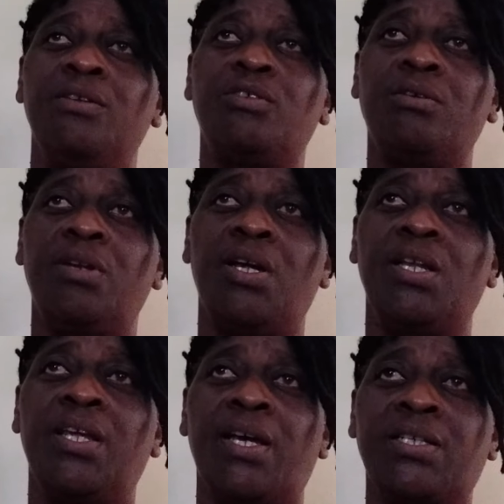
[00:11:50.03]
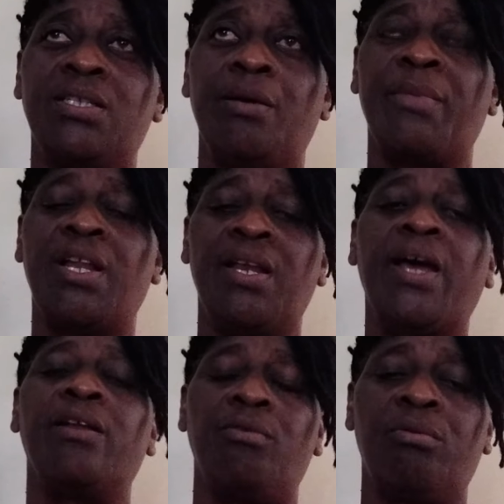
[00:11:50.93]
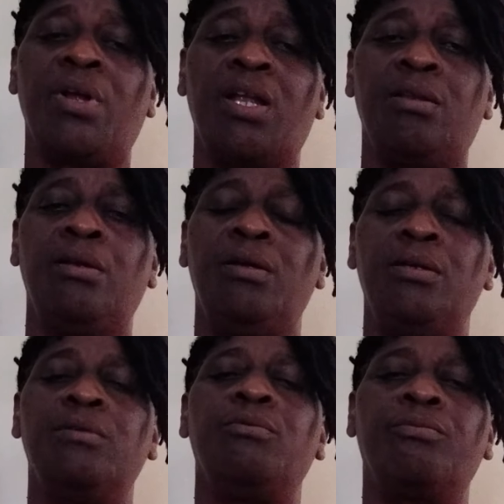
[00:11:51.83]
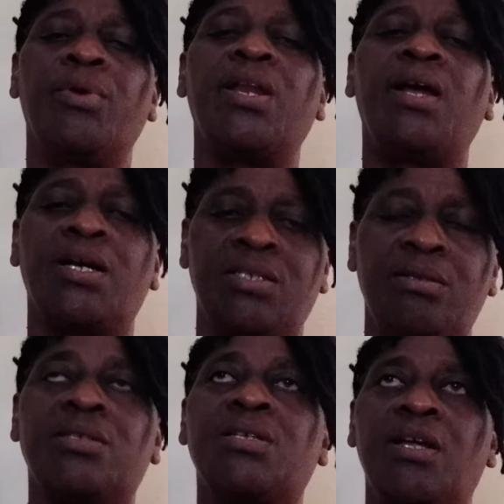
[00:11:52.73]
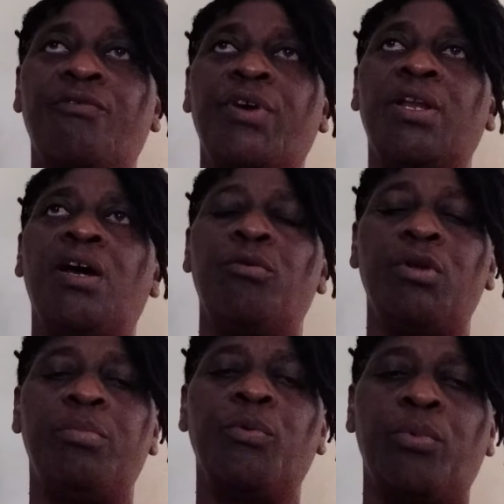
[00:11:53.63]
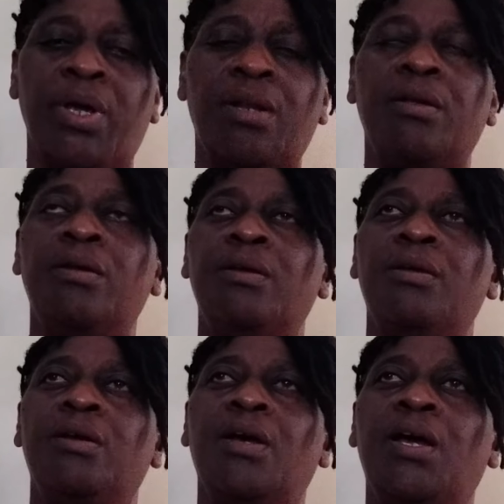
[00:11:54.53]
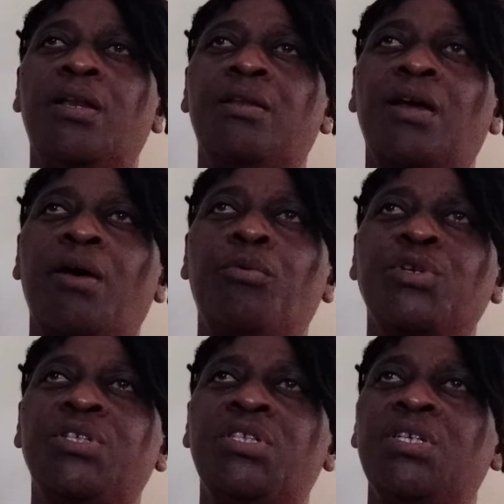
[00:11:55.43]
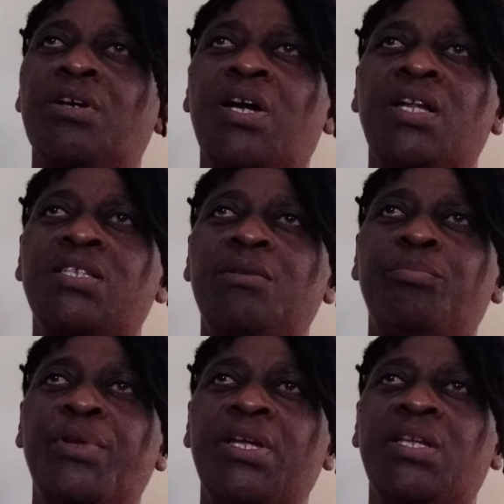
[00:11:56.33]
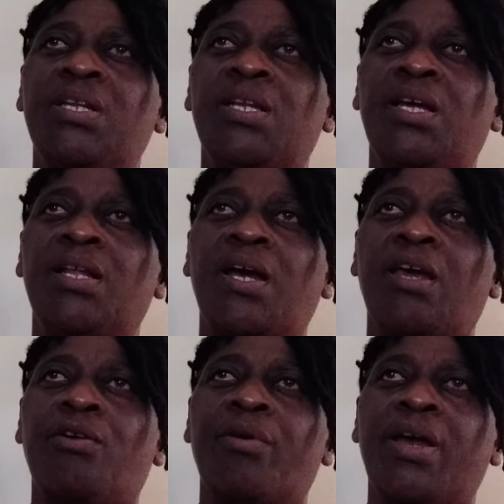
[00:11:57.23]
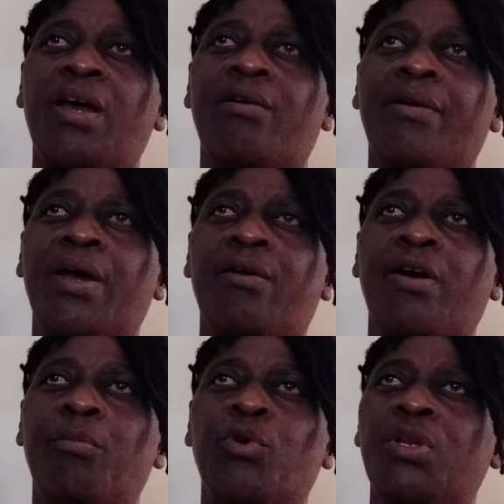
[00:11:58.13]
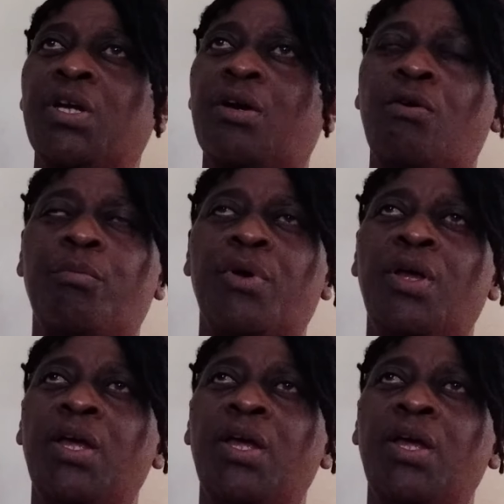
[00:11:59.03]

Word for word: Turn on the gas, them, and lie down and relax yourself and all will be well and I was there contemplating and I, I cry, I cry, I cry, but there come